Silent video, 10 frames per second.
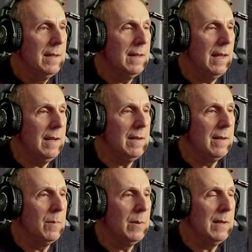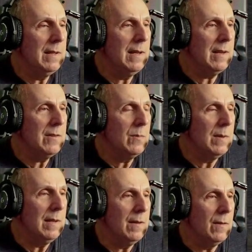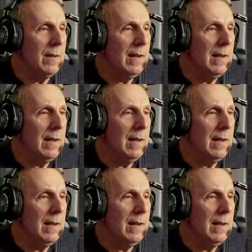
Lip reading: then put in the next one or the